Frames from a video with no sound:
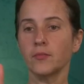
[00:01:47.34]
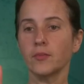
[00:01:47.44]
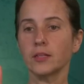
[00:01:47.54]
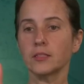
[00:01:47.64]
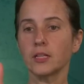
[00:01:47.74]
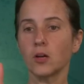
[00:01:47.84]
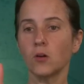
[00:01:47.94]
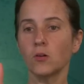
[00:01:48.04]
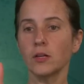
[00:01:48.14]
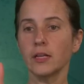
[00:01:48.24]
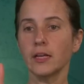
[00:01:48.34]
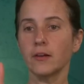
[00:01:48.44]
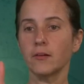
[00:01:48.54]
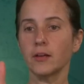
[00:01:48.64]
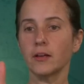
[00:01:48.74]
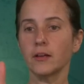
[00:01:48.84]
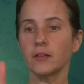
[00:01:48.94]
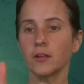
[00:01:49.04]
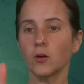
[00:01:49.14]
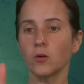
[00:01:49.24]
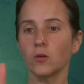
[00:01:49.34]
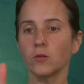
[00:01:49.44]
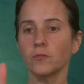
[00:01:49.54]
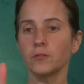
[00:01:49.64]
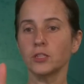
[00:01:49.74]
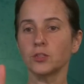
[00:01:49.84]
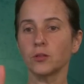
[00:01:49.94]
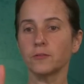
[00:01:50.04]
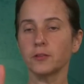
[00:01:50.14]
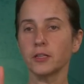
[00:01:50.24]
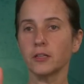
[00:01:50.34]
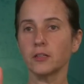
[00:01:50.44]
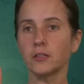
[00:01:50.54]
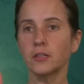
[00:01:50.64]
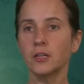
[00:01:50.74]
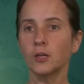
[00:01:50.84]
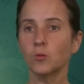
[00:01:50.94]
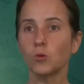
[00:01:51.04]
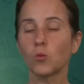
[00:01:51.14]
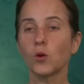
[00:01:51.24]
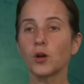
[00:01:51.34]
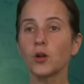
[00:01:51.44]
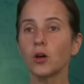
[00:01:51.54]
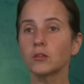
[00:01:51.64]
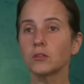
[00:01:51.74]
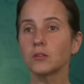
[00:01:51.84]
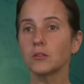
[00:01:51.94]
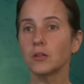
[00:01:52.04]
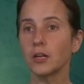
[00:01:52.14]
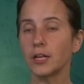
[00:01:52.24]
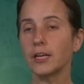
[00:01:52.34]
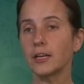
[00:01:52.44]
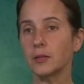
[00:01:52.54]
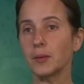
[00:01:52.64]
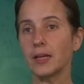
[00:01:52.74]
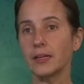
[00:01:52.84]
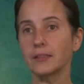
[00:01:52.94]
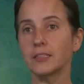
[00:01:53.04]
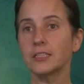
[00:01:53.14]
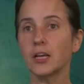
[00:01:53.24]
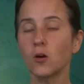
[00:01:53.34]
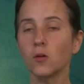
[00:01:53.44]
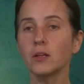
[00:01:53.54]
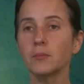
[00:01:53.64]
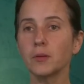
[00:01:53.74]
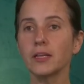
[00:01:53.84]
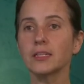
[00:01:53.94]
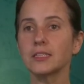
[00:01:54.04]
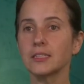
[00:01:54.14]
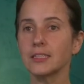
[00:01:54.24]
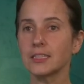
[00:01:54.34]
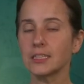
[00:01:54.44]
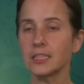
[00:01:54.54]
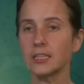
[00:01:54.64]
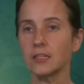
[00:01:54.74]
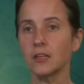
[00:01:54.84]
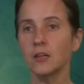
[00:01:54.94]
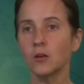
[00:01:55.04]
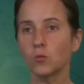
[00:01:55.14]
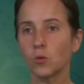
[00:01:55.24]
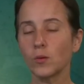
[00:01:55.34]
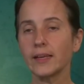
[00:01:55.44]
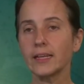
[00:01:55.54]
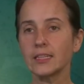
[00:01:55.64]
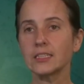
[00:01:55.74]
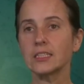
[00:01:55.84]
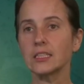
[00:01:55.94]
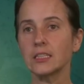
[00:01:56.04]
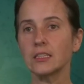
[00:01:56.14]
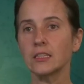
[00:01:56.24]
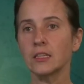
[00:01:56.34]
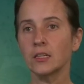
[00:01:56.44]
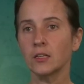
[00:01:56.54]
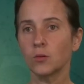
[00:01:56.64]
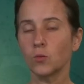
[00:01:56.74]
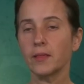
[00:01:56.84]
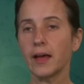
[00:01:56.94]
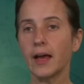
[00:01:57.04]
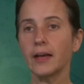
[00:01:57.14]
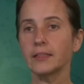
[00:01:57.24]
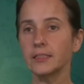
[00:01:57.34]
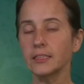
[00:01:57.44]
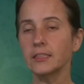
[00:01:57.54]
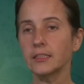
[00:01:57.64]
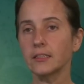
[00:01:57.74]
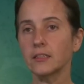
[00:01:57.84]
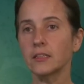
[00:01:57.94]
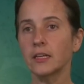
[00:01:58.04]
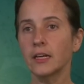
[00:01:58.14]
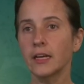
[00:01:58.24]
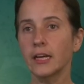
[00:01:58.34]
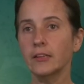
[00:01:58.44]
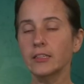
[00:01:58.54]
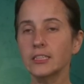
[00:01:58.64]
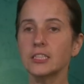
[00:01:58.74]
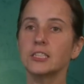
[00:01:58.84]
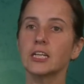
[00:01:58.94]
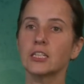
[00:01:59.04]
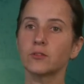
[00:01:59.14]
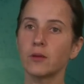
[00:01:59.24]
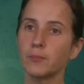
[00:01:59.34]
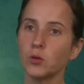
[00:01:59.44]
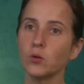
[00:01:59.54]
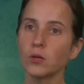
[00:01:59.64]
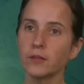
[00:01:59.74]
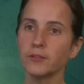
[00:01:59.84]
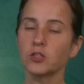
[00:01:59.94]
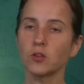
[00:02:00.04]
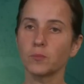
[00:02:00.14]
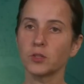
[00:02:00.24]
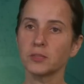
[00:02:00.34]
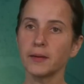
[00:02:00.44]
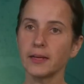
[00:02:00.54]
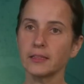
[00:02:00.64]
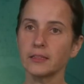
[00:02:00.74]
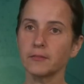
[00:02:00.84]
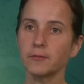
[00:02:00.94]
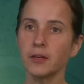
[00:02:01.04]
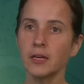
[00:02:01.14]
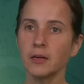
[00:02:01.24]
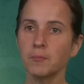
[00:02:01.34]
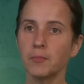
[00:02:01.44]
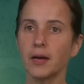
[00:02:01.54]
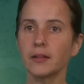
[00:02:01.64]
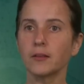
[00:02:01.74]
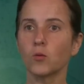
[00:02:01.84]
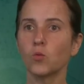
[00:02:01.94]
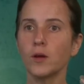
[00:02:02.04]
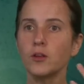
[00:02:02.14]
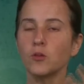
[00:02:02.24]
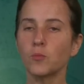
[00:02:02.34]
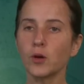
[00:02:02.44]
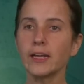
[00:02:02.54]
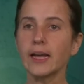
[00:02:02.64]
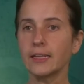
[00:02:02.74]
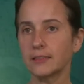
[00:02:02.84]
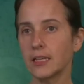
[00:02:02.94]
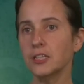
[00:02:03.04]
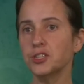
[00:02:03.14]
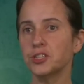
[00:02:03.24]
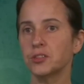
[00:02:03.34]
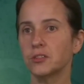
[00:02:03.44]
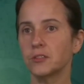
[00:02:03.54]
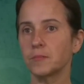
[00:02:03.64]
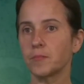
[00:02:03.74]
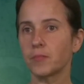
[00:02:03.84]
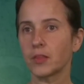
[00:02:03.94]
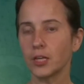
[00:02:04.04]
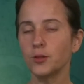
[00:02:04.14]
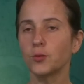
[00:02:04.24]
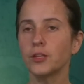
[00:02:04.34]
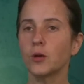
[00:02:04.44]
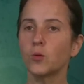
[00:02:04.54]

that's the only area in the whole visual field where we're not legally blind. It's the only place in the scene where we can see with high detail. And this is just from a purely visual perspective. But when you bring attention into the